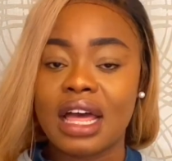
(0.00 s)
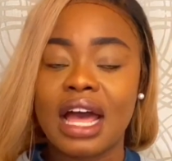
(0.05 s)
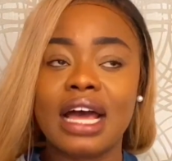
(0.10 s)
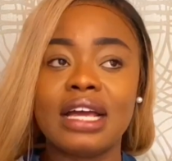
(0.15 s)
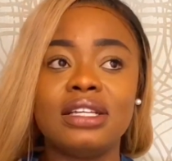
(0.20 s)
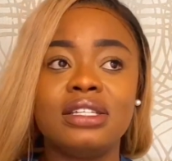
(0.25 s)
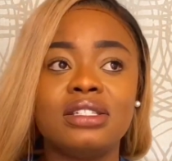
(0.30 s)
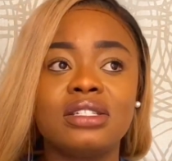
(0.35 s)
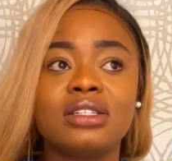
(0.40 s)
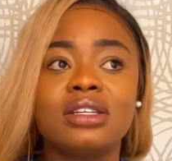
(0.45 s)

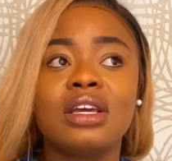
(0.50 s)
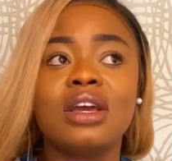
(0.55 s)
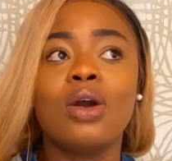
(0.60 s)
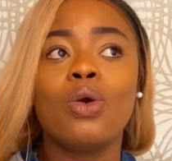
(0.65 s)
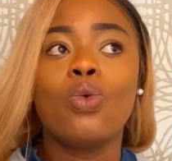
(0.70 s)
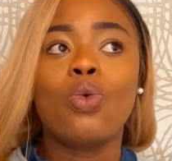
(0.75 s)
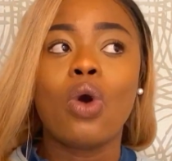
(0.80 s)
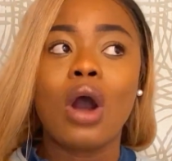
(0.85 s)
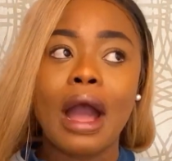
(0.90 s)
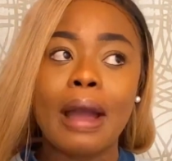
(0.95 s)
And
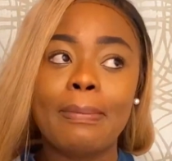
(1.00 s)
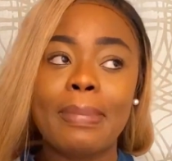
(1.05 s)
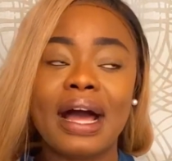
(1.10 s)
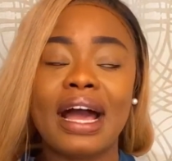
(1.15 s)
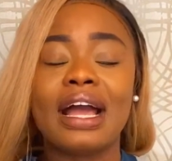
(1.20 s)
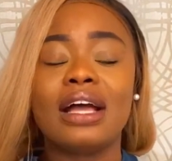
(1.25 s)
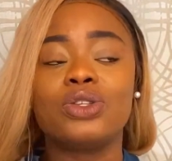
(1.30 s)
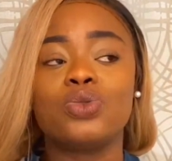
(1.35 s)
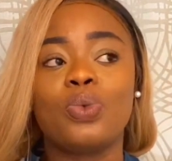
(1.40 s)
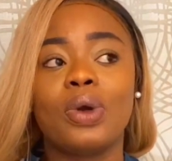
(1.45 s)
what I
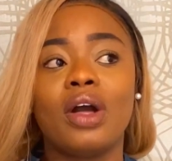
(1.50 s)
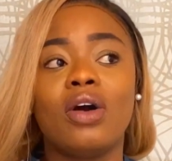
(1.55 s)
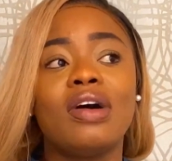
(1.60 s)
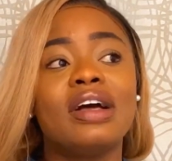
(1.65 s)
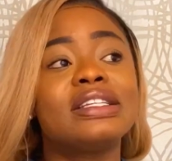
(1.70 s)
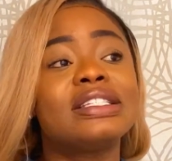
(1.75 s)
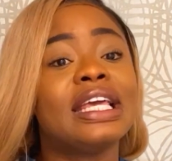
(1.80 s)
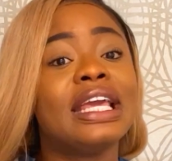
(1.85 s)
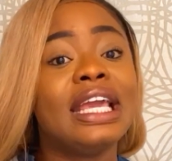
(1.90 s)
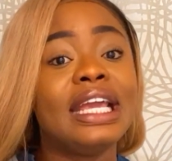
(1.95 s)
buy as well
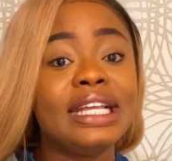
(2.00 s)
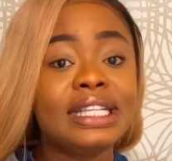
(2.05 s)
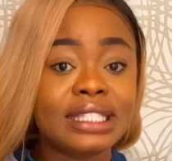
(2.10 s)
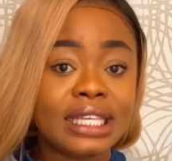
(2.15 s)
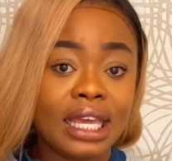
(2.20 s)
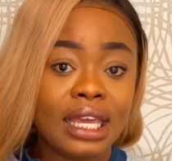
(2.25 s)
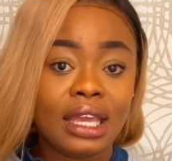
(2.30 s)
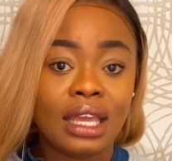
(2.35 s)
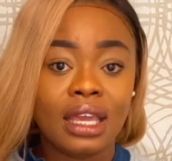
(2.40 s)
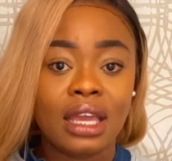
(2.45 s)
is
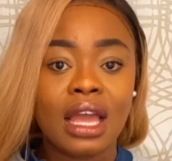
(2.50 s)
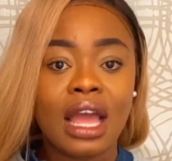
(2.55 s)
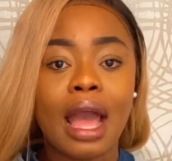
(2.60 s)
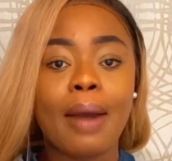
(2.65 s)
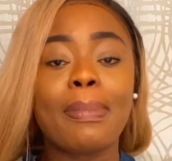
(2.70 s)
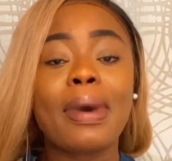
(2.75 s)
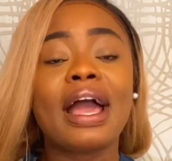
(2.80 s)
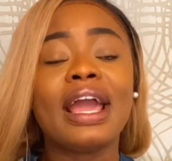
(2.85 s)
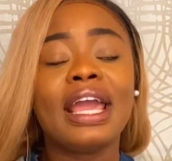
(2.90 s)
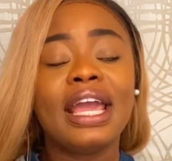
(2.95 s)
heating. I
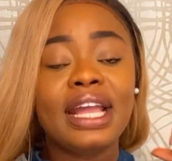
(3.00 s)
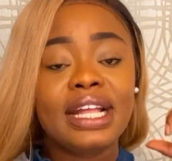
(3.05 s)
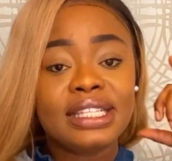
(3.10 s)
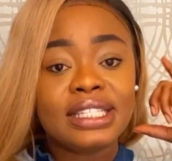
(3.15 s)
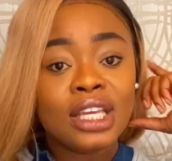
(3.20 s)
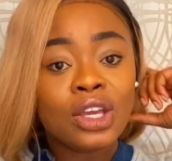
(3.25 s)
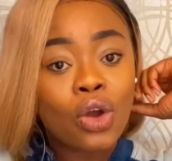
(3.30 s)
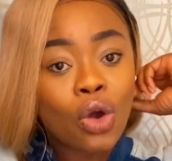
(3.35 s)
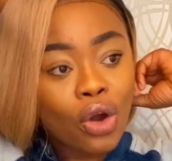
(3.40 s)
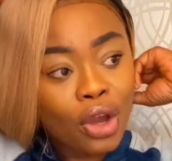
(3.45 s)
buy
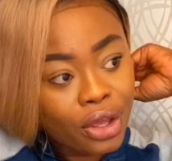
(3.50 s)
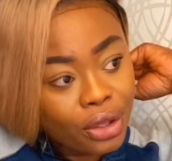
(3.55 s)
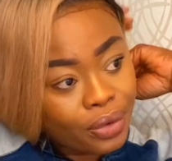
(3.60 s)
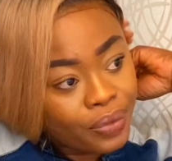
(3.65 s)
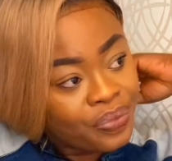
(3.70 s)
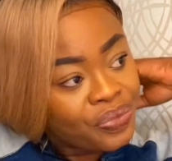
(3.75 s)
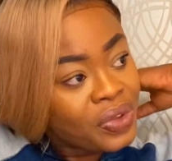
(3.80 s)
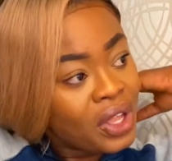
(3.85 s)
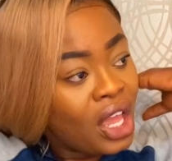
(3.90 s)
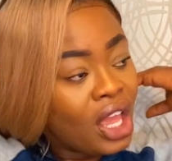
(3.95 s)
heating oil.